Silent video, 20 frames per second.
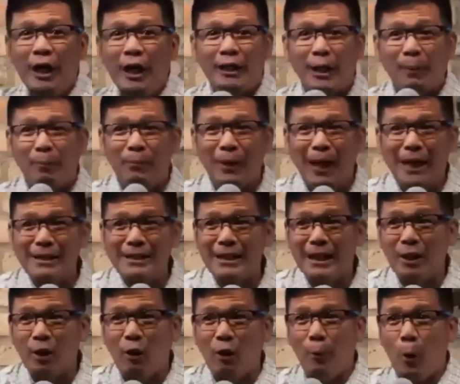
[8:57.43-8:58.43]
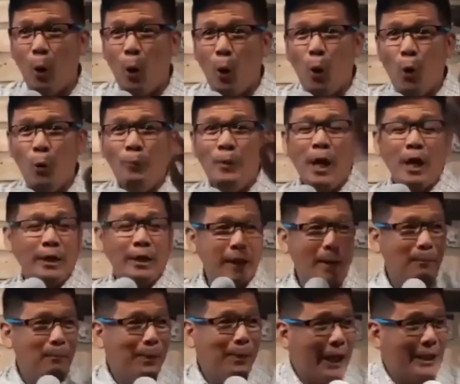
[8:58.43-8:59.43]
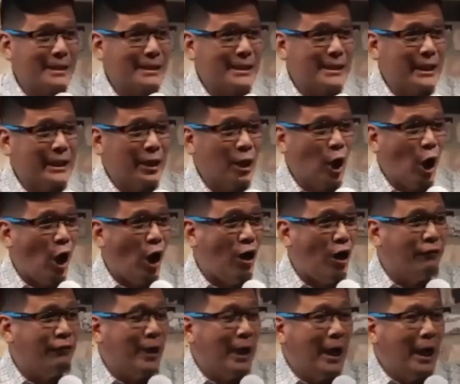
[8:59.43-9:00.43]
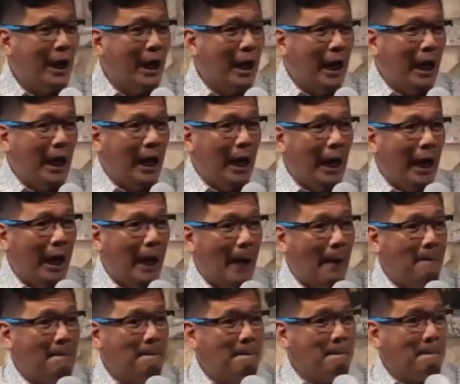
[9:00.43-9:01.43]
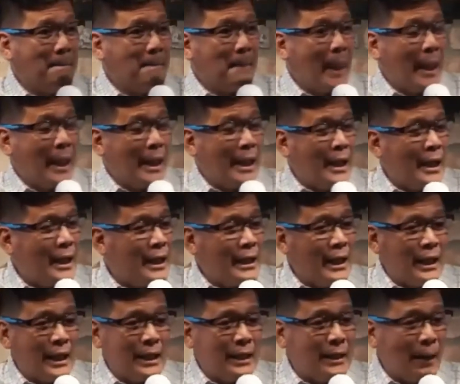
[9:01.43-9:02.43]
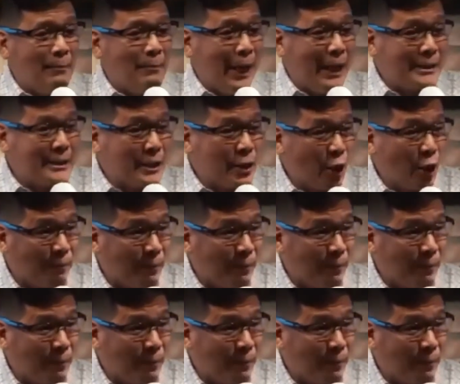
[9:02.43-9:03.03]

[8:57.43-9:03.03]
the blessing of hope, the blessing of love, the blessing